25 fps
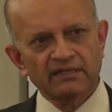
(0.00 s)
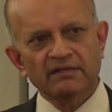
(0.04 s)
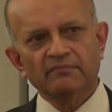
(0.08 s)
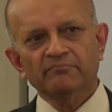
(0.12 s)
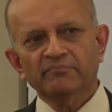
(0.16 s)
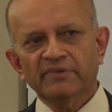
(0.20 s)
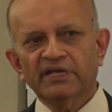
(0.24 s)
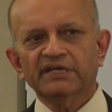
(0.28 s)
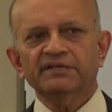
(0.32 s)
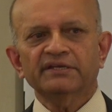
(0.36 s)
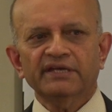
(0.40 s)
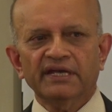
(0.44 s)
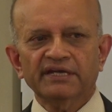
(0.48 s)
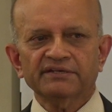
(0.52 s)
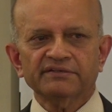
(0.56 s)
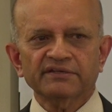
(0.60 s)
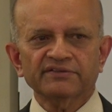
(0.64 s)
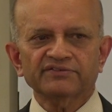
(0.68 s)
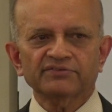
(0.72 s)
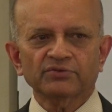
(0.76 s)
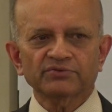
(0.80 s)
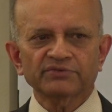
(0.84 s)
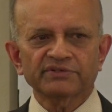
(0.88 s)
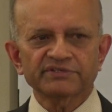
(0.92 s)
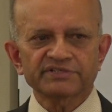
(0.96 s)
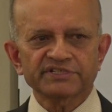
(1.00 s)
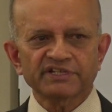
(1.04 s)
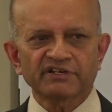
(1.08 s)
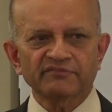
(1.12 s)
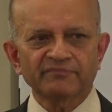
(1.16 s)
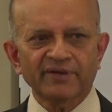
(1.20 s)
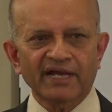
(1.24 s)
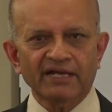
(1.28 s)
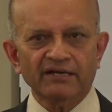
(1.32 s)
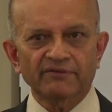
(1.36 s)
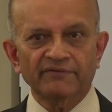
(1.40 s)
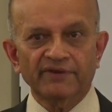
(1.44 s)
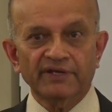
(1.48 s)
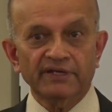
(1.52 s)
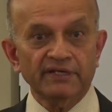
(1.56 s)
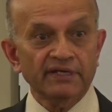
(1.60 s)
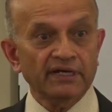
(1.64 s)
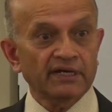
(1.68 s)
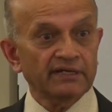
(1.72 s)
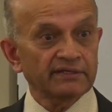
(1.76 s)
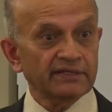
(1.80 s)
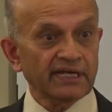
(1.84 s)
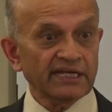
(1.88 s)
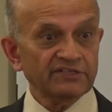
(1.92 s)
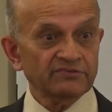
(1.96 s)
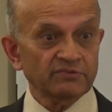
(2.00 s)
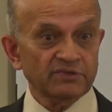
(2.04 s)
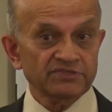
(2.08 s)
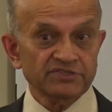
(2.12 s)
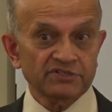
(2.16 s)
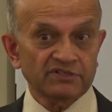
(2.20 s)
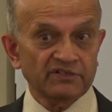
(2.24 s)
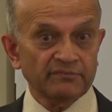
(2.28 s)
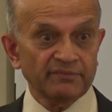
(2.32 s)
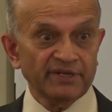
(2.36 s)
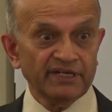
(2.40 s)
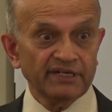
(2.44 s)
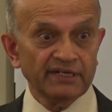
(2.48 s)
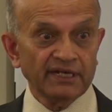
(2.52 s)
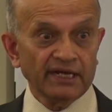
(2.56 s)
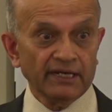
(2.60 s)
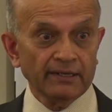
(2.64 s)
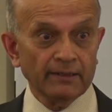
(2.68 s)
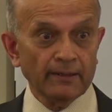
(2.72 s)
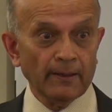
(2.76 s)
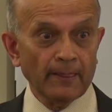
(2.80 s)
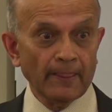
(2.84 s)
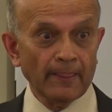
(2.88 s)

mediated through the Reserve Bank of India, and that's what should have been done.